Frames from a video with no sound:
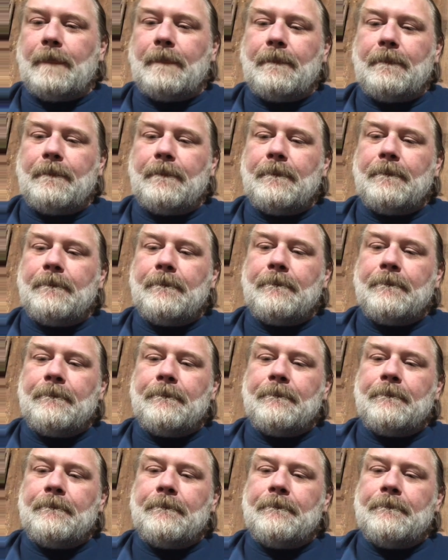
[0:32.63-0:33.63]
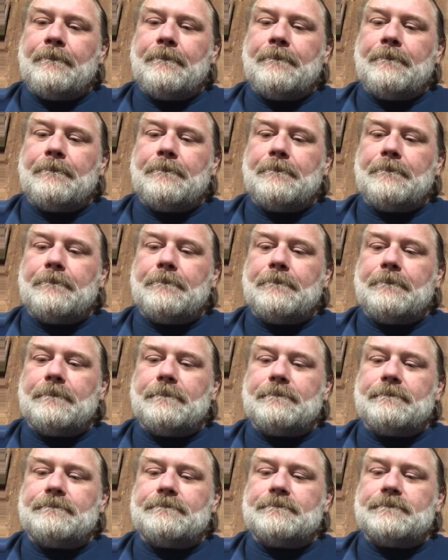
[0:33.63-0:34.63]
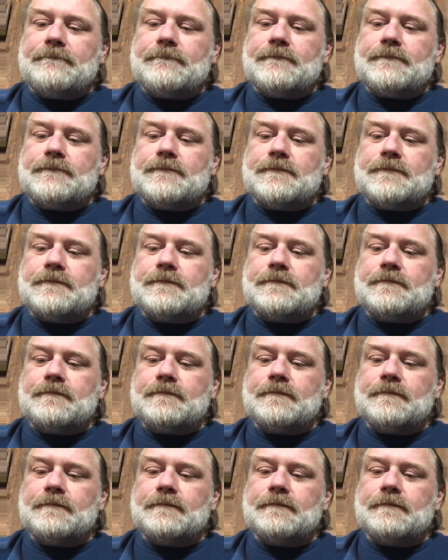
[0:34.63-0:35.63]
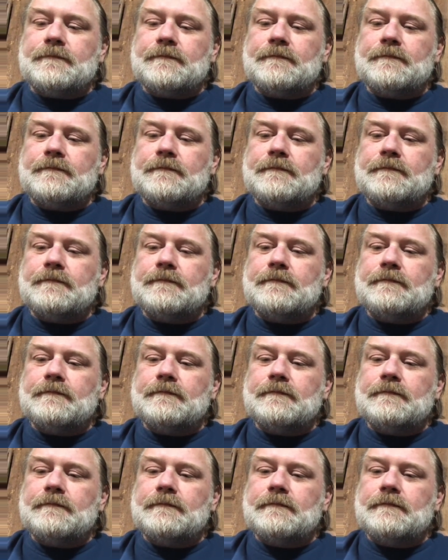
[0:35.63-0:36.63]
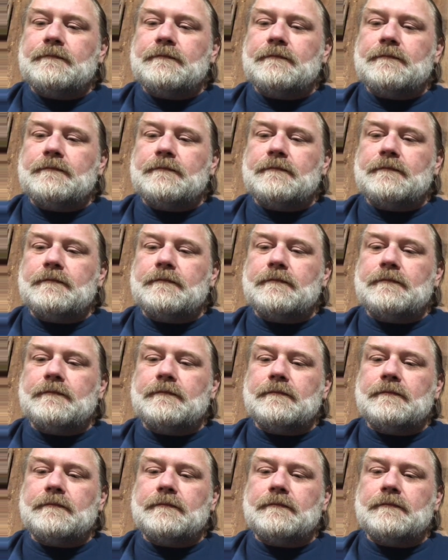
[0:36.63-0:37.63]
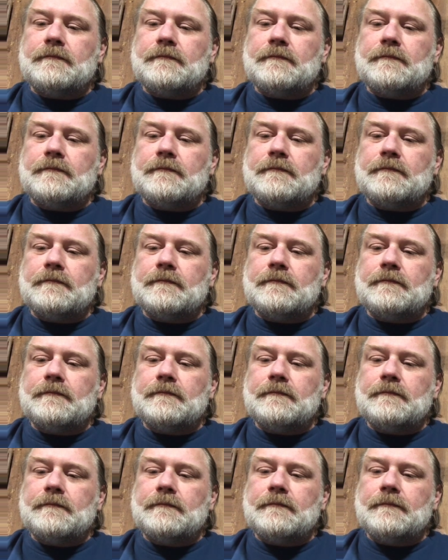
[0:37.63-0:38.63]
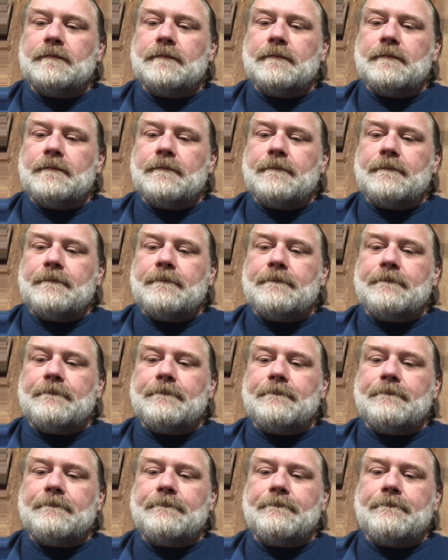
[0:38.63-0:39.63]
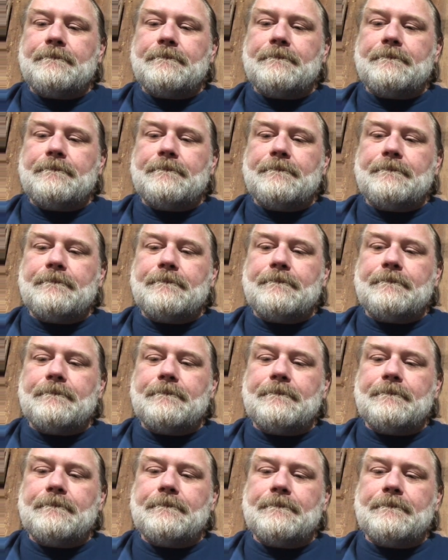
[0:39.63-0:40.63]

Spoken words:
The person shown says nothing.